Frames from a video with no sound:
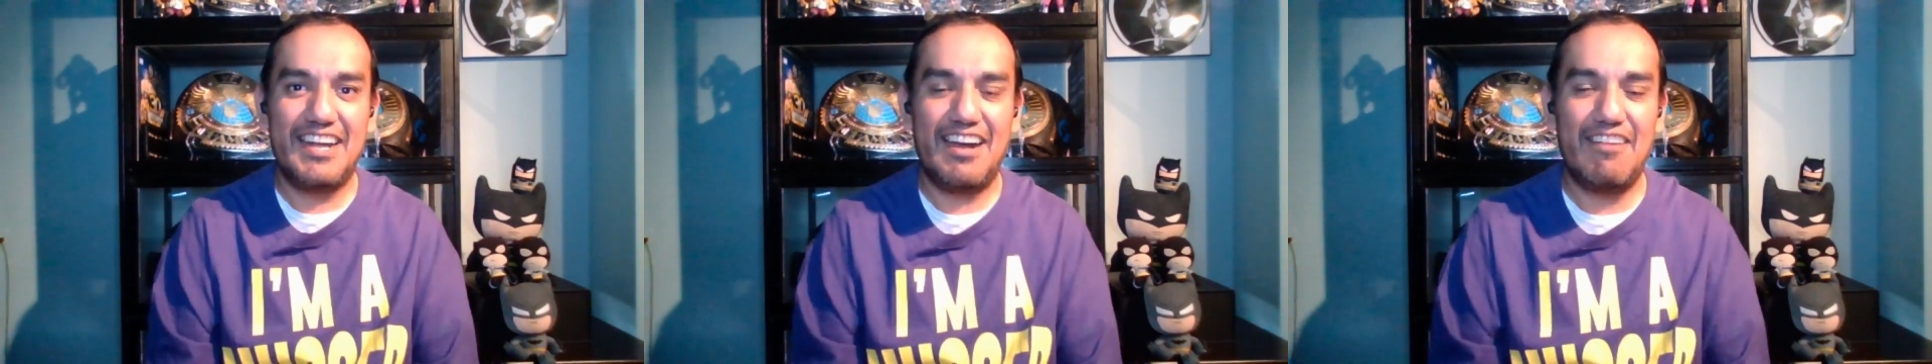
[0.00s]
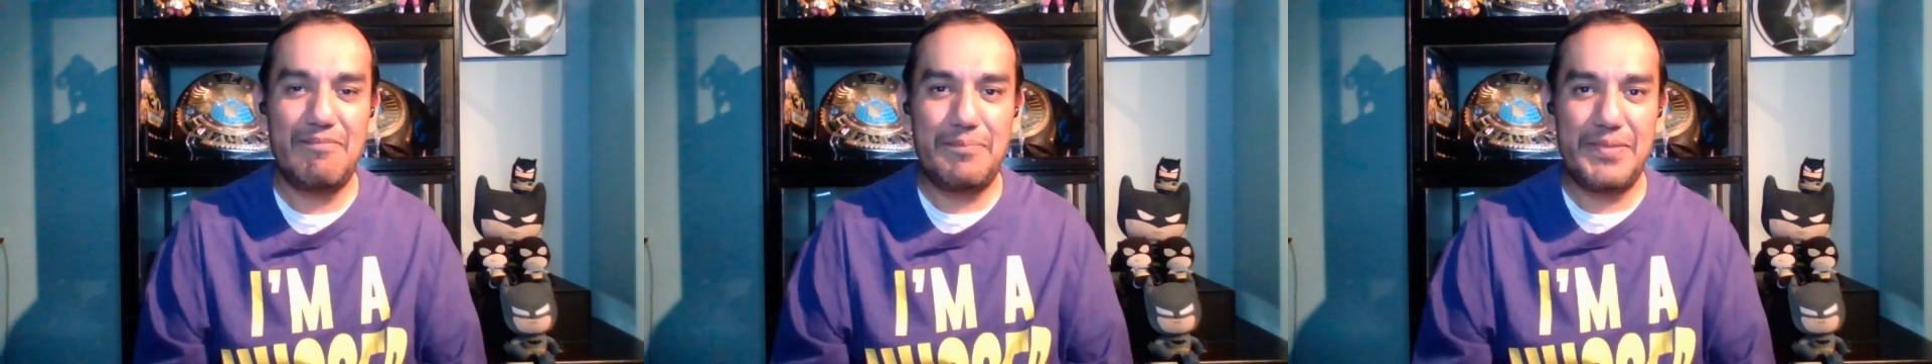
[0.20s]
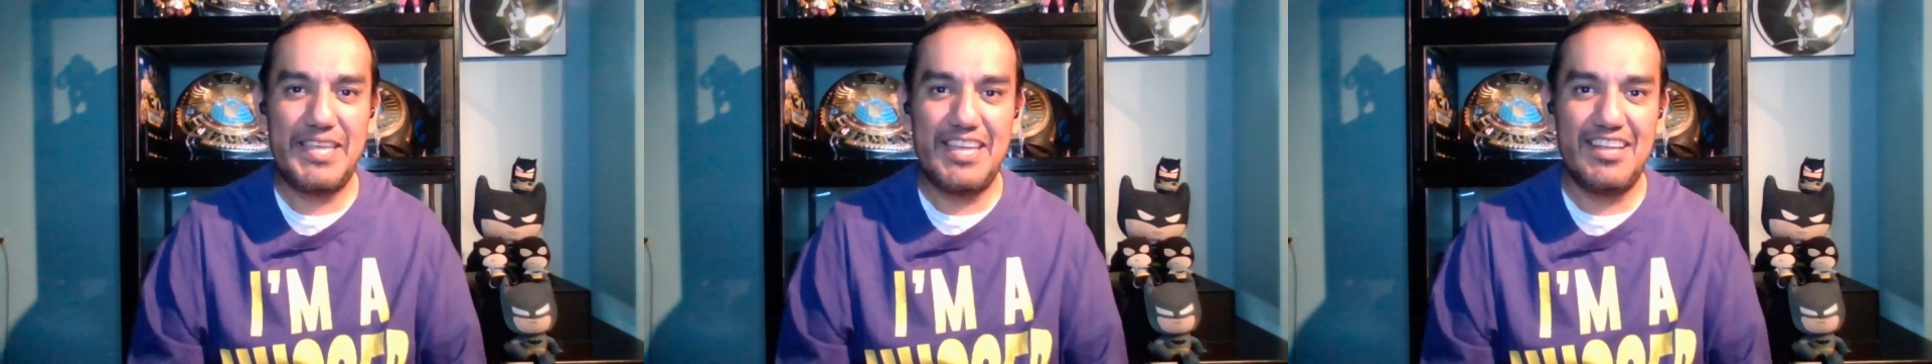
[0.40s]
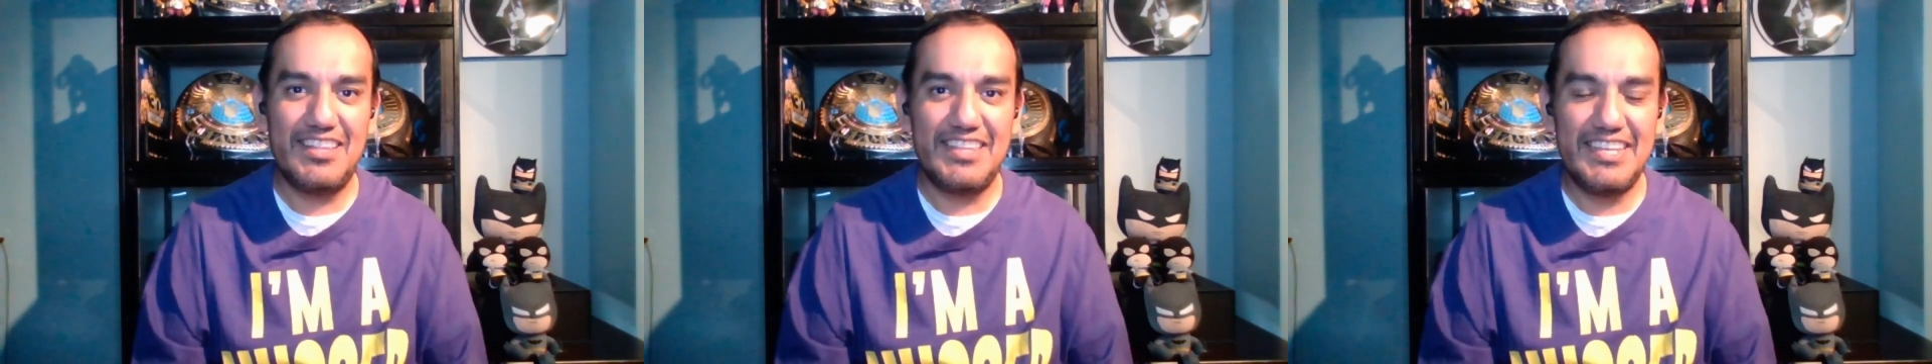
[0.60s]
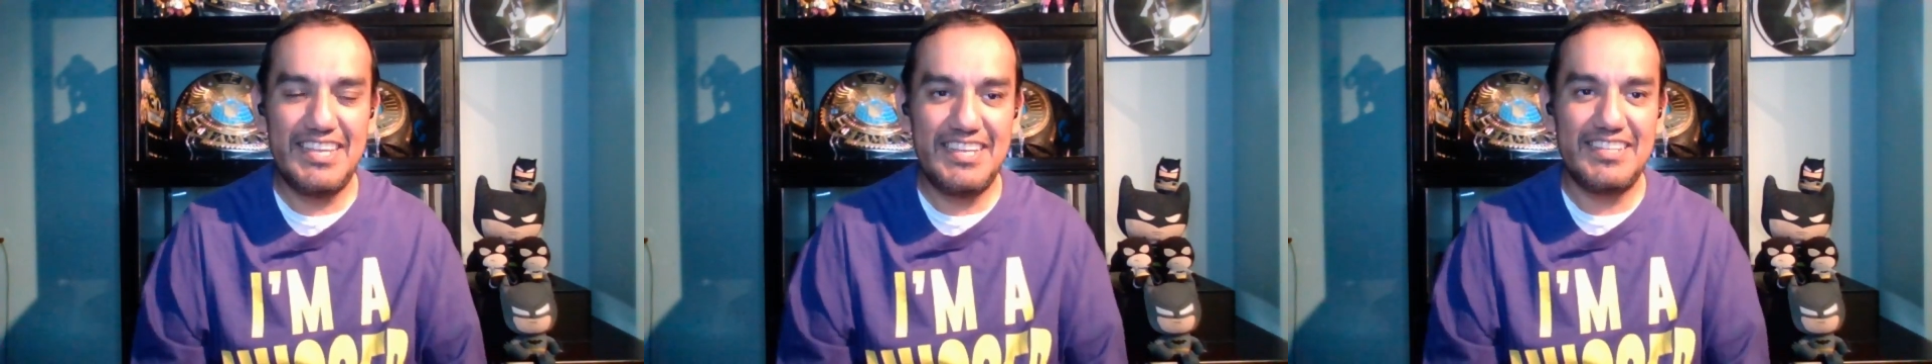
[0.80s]
of
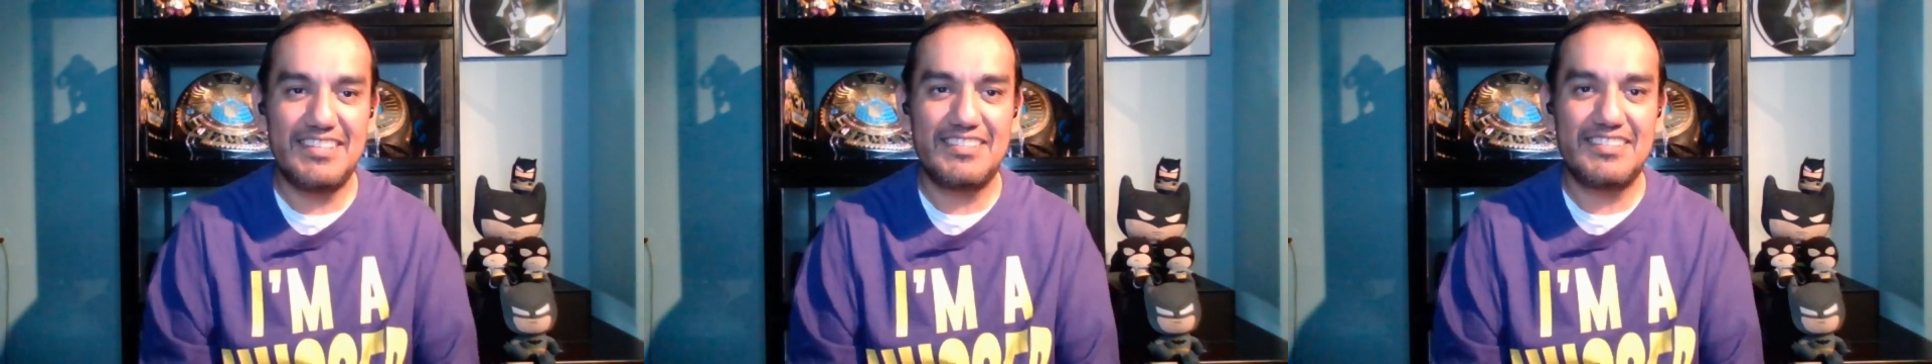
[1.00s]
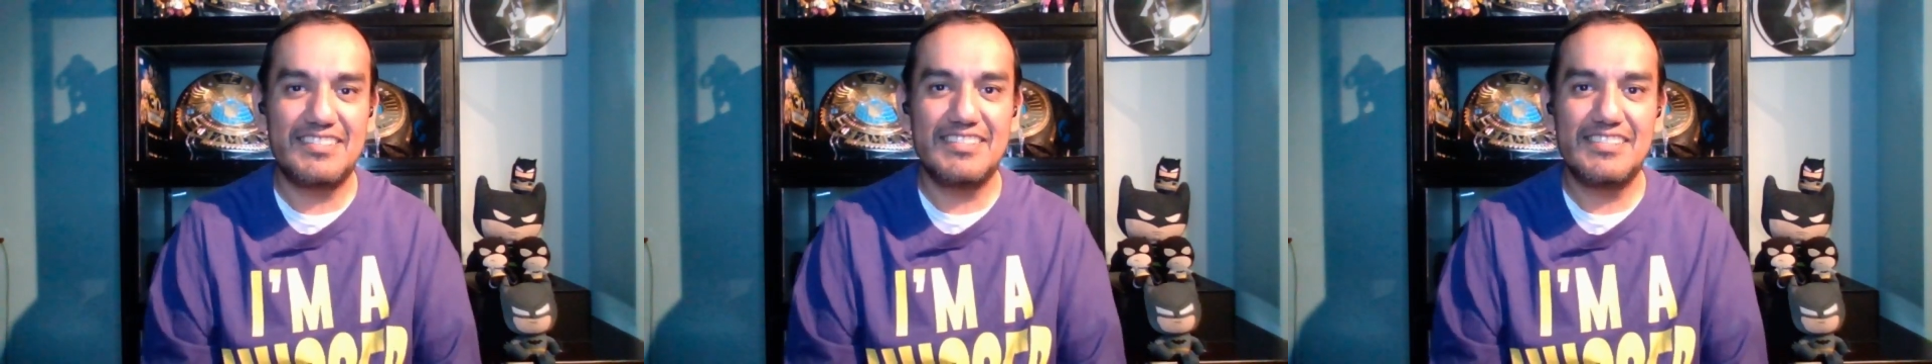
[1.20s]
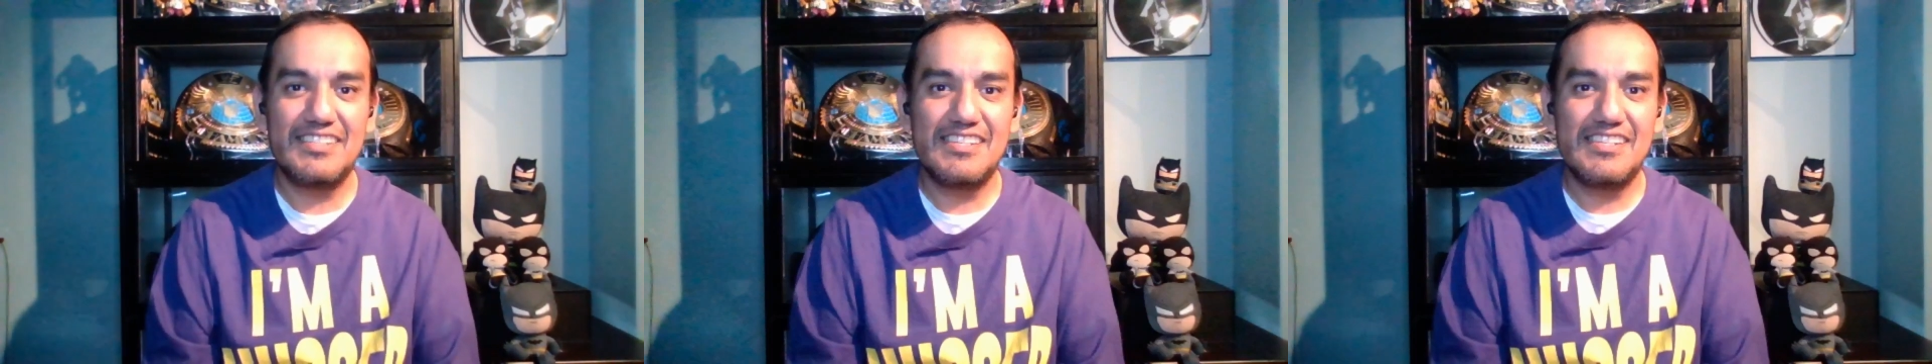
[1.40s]
PLEs?